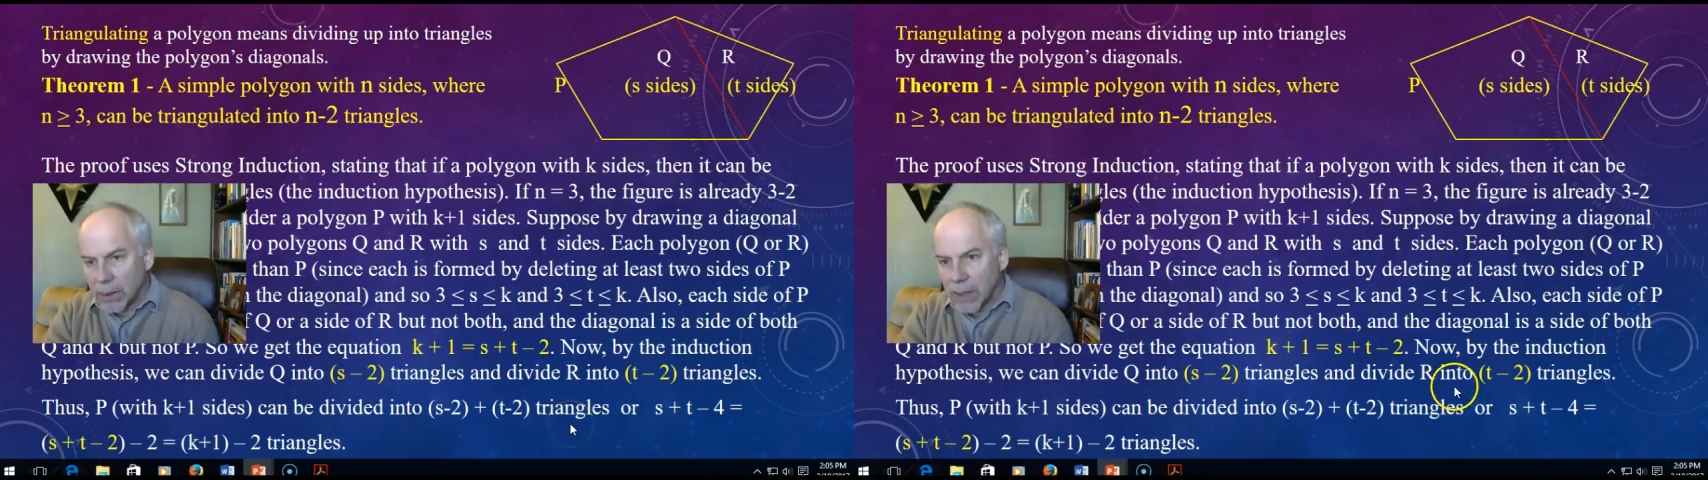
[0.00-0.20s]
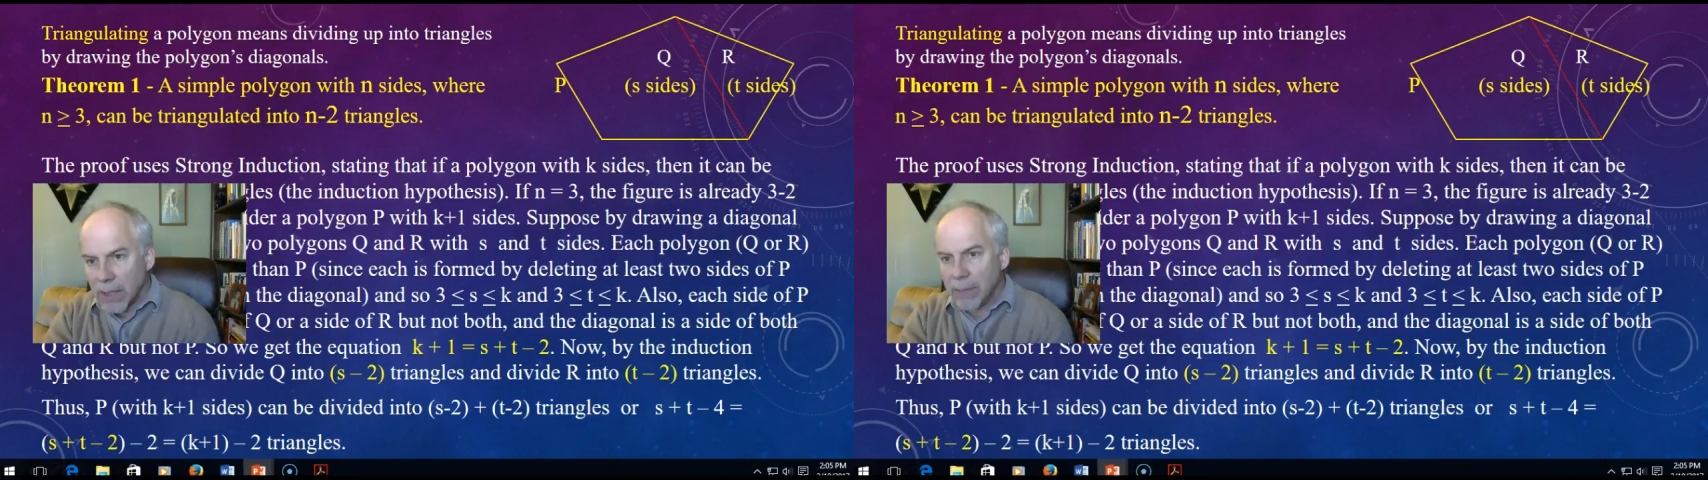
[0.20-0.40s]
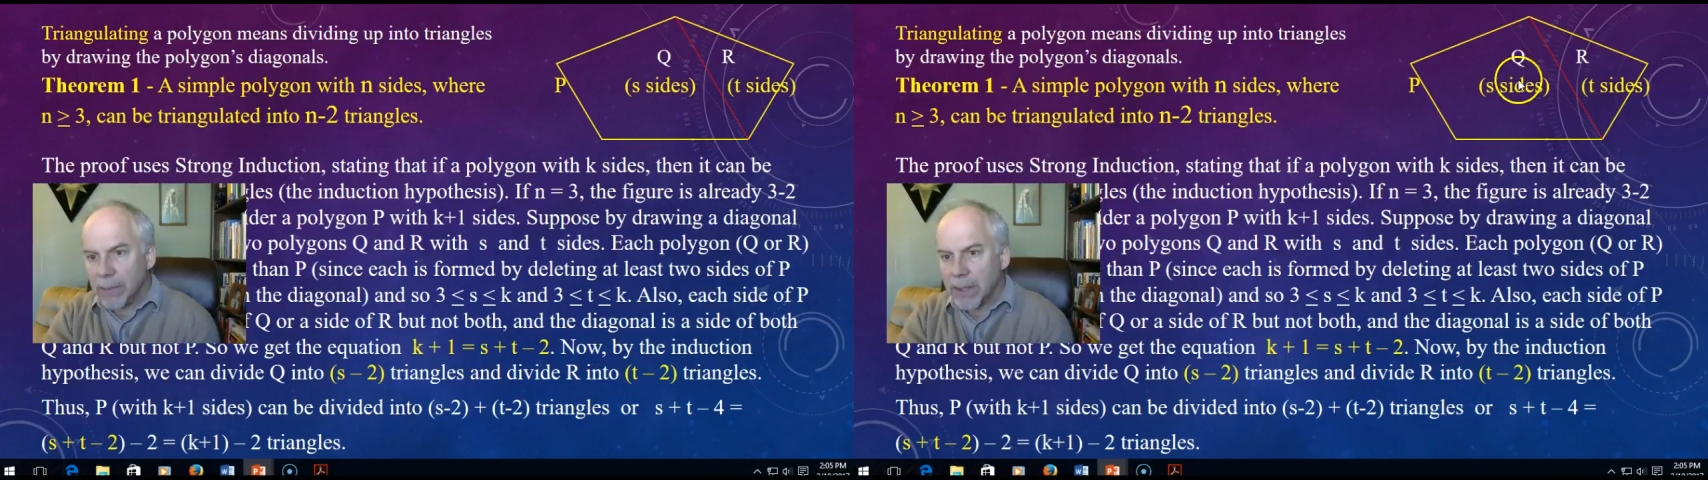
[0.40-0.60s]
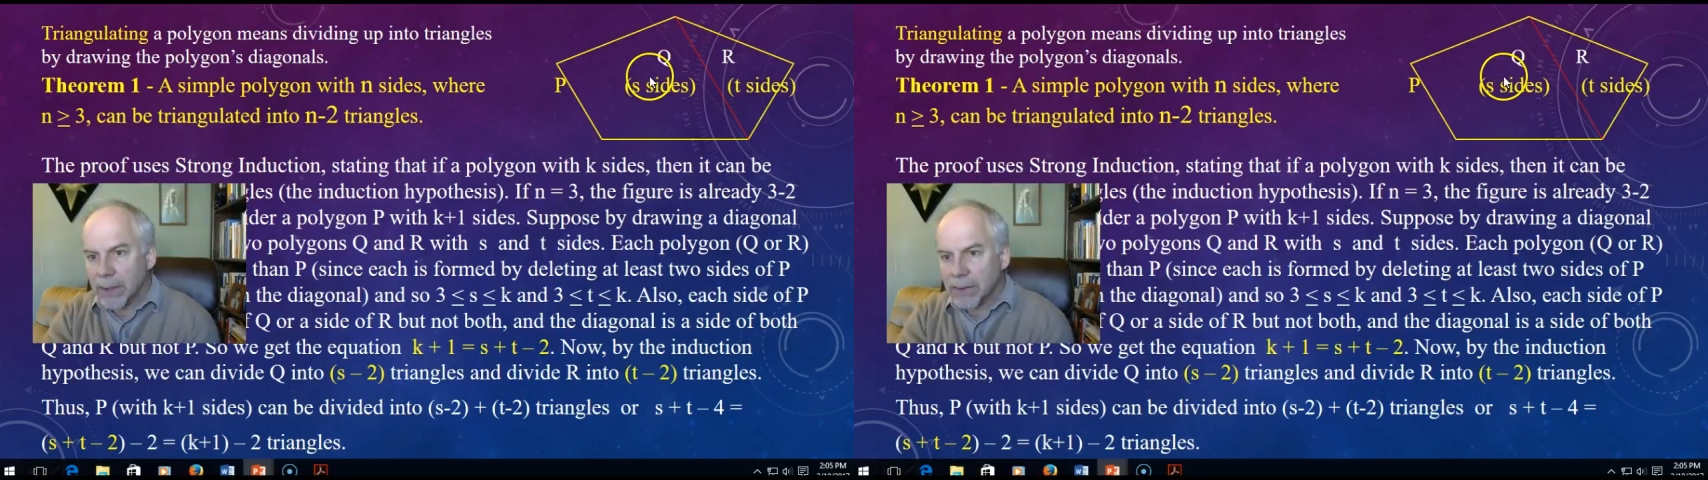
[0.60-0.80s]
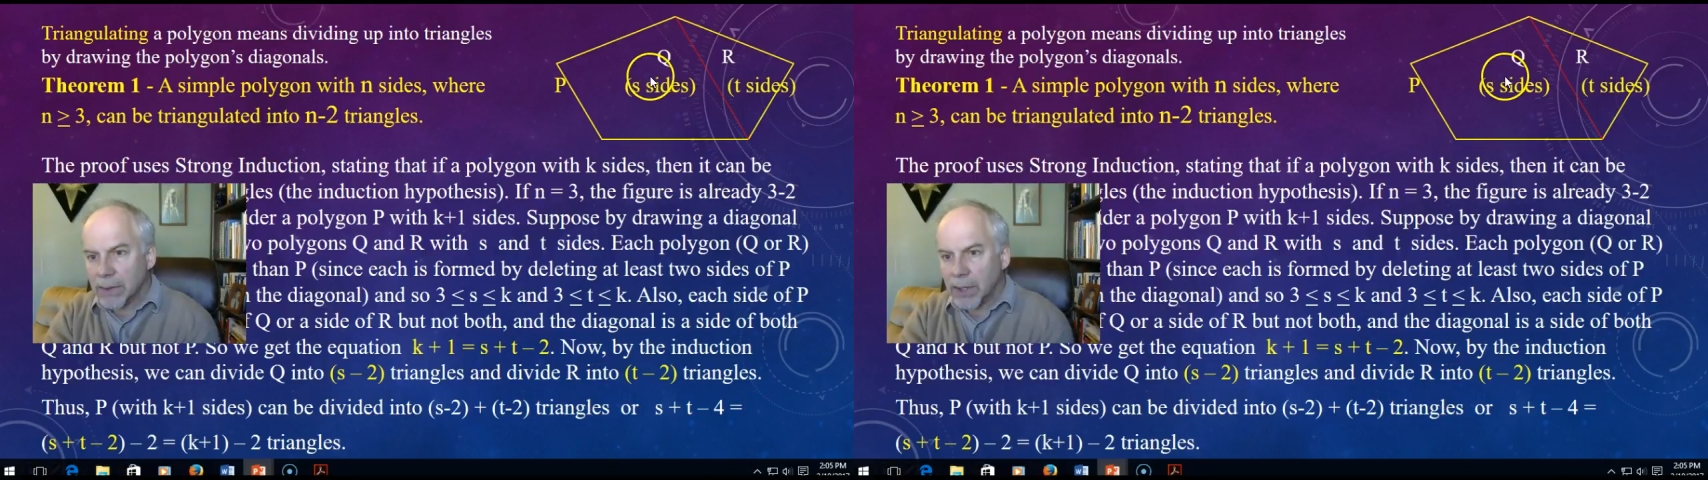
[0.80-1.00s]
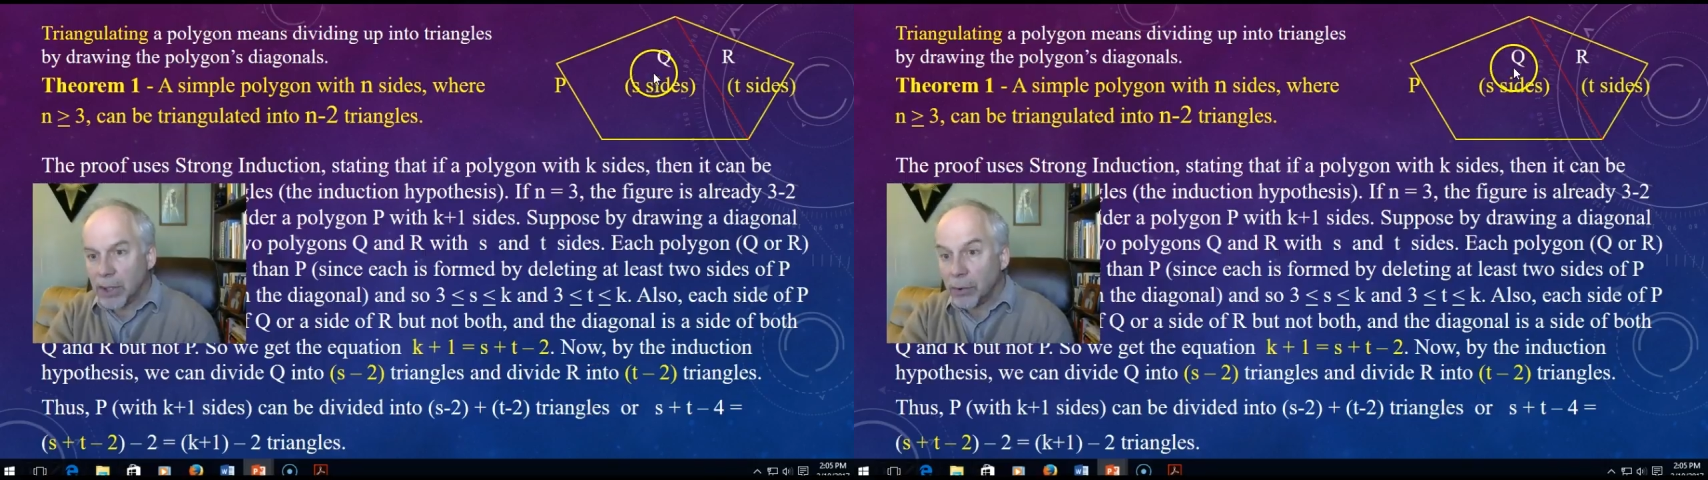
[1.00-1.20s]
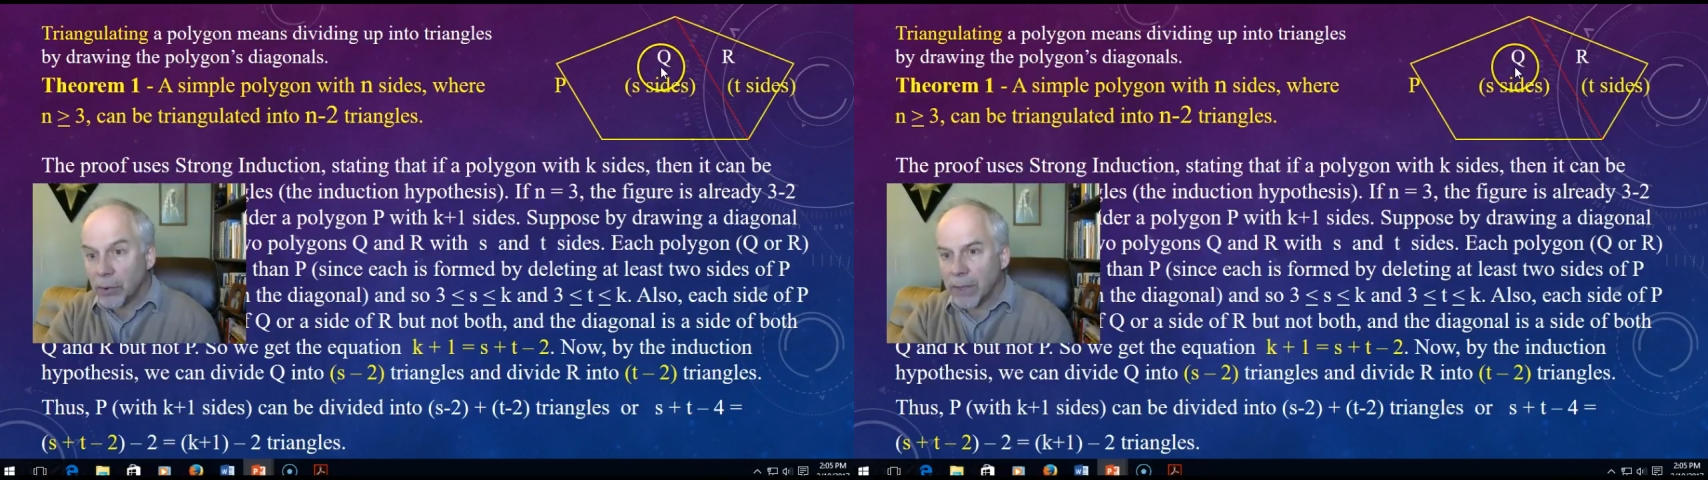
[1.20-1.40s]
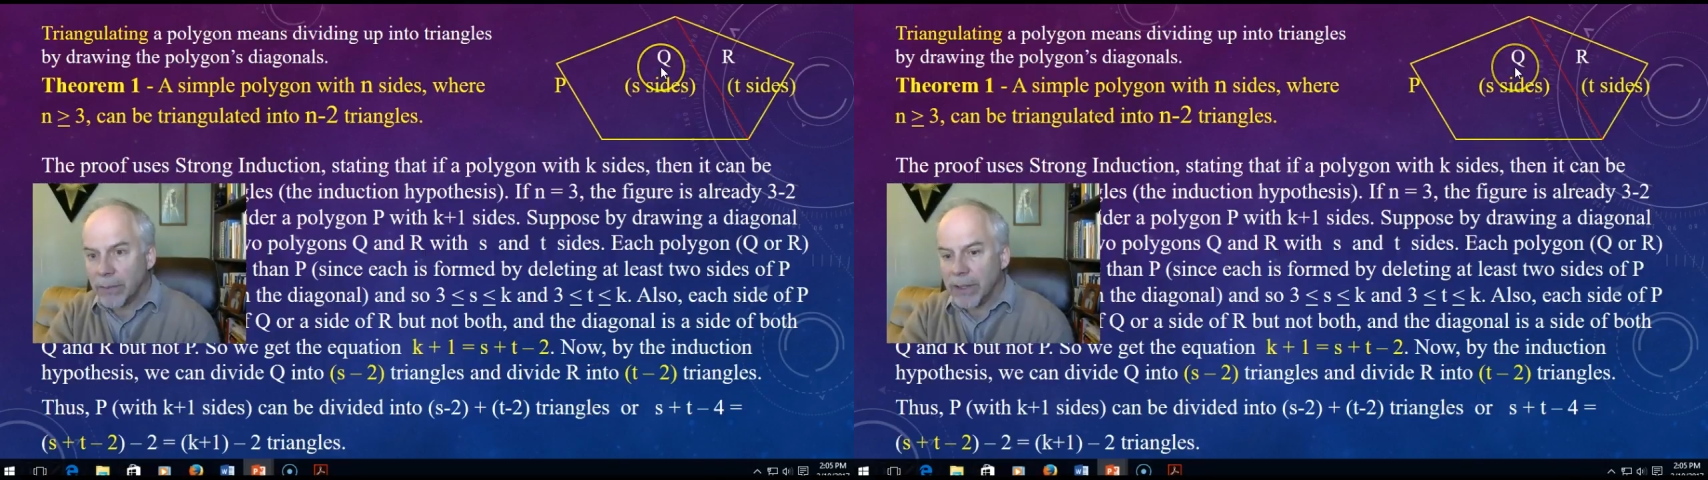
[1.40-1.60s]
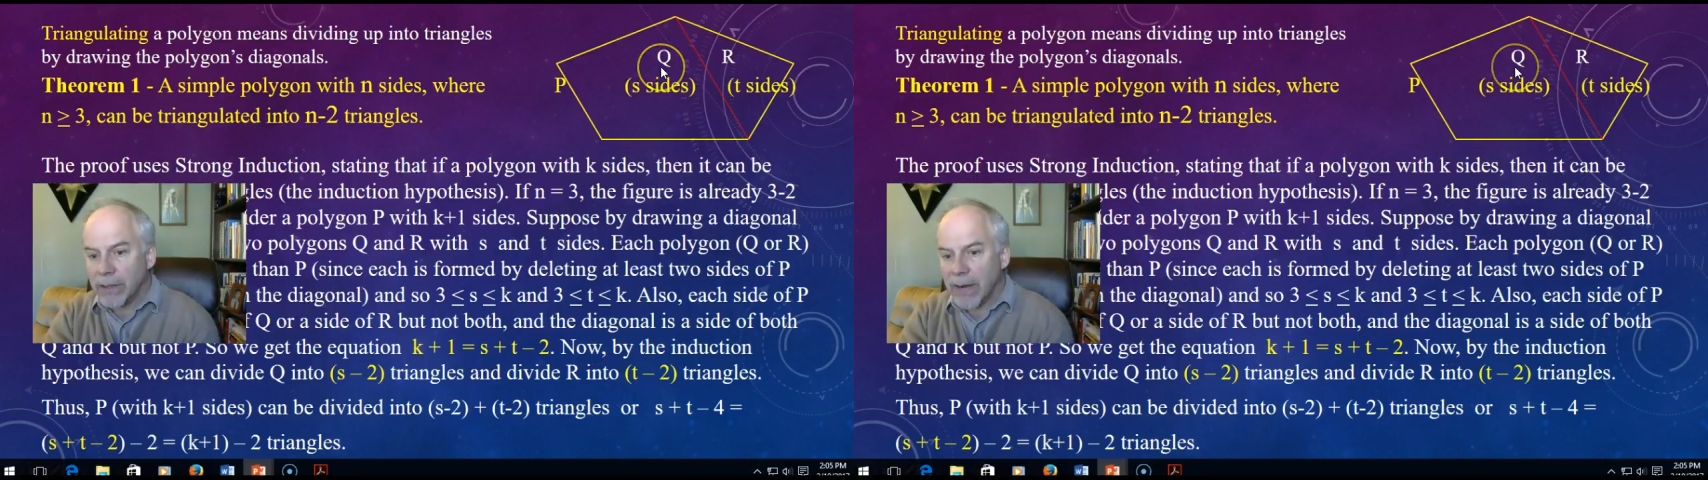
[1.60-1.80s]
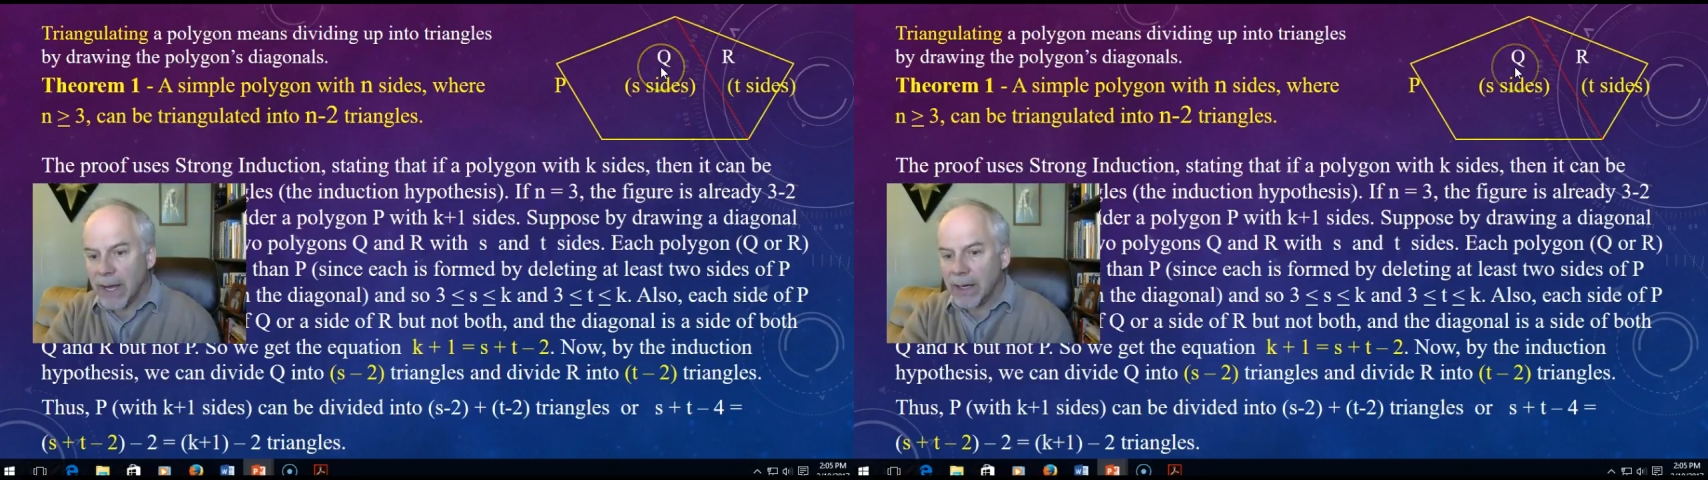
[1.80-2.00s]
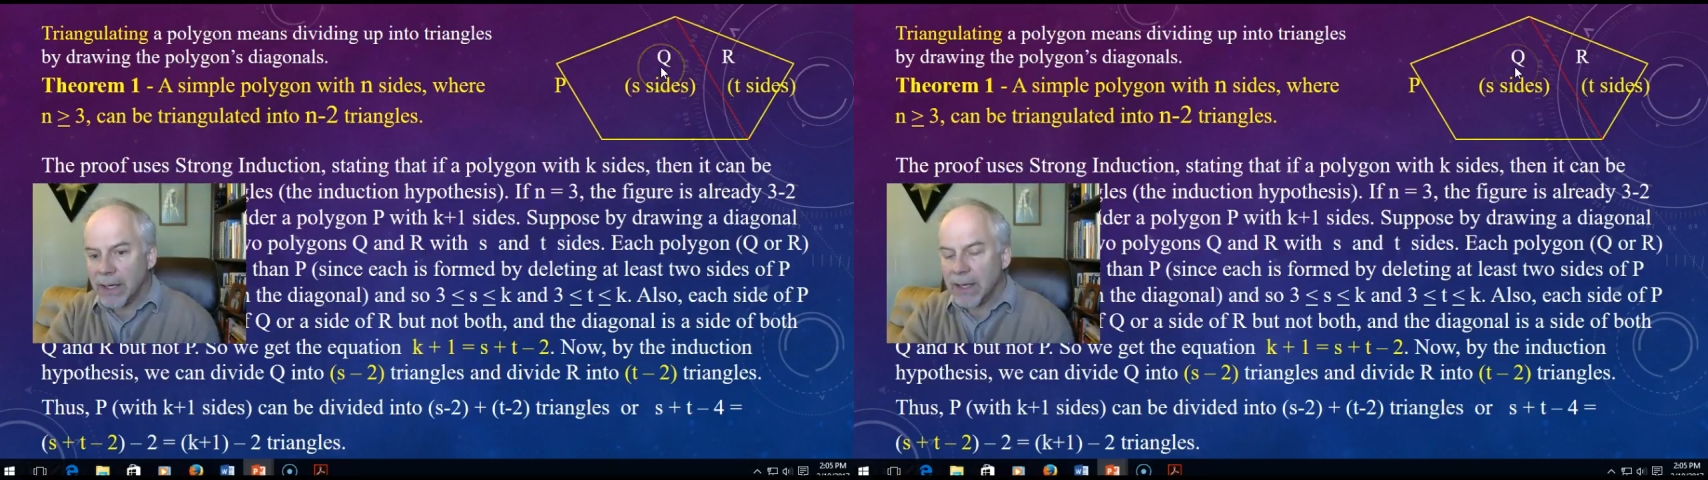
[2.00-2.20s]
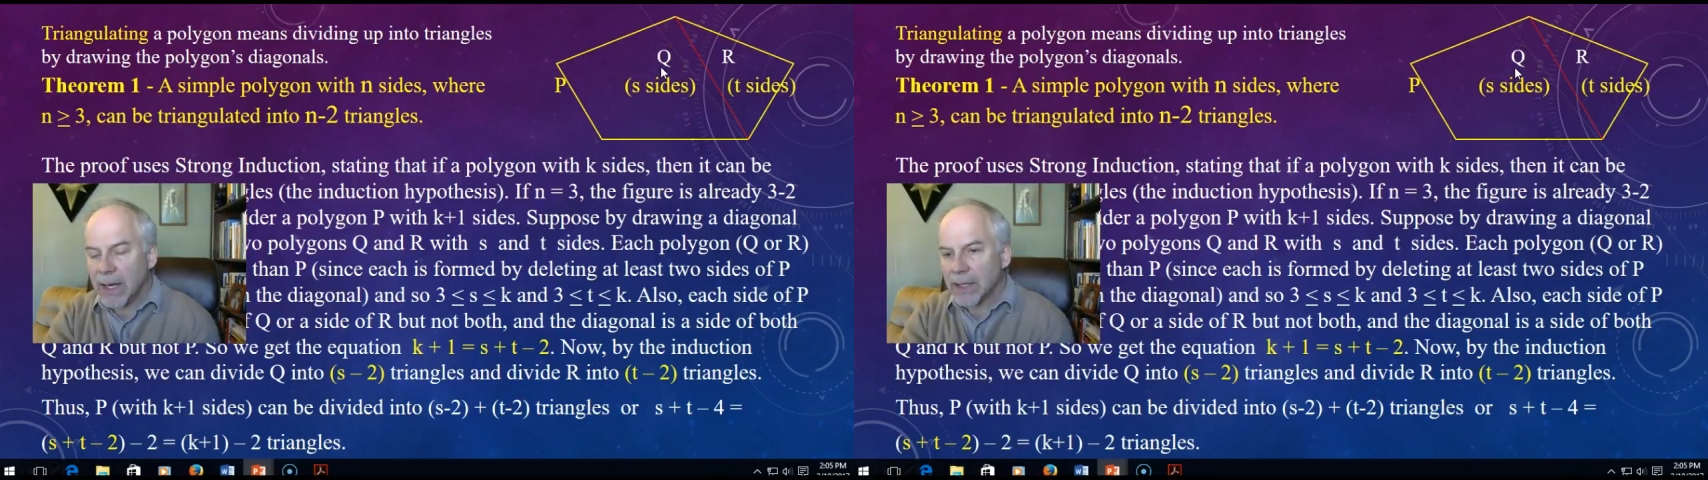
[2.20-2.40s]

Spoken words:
okay, because Q can be divided into